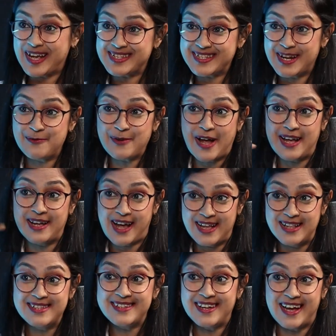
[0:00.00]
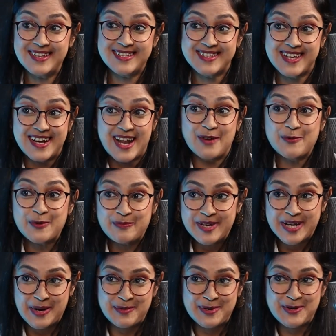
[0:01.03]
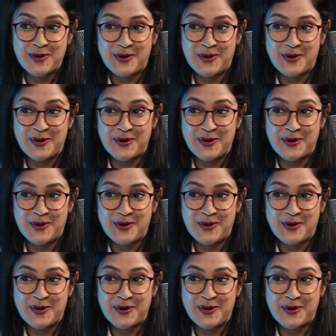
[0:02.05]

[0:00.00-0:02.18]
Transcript: I said I said I would become a